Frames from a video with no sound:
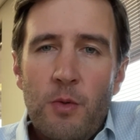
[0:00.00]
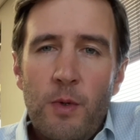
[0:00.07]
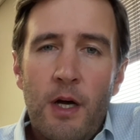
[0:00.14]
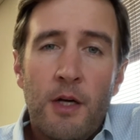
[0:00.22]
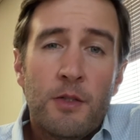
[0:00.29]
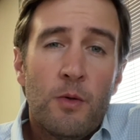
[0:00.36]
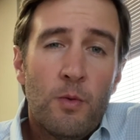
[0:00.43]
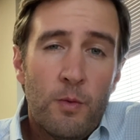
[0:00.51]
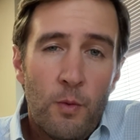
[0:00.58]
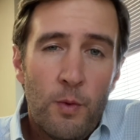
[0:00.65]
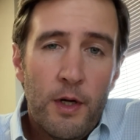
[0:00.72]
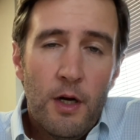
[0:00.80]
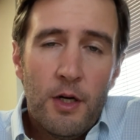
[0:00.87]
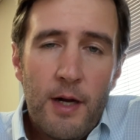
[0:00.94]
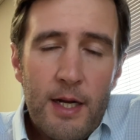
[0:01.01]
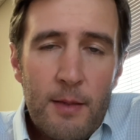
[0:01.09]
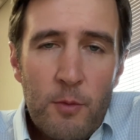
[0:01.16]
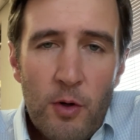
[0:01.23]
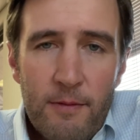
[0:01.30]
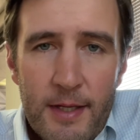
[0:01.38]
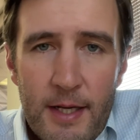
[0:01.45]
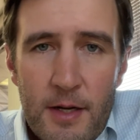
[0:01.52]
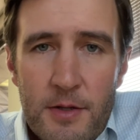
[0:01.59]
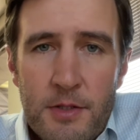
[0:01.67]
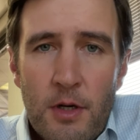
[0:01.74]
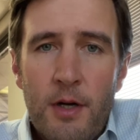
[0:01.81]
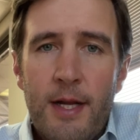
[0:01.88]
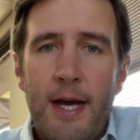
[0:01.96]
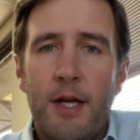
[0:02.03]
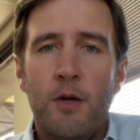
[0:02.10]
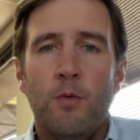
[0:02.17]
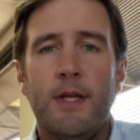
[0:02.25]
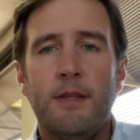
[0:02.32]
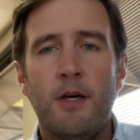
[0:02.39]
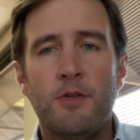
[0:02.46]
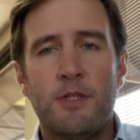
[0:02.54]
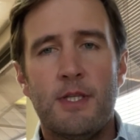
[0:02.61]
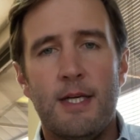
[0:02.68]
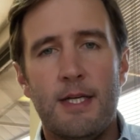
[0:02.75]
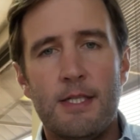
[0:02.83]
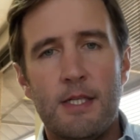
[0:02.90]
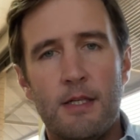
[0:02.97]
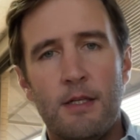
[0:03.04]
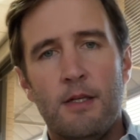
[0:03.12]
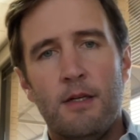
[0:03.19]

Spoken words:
We are creating more videos on how to read those things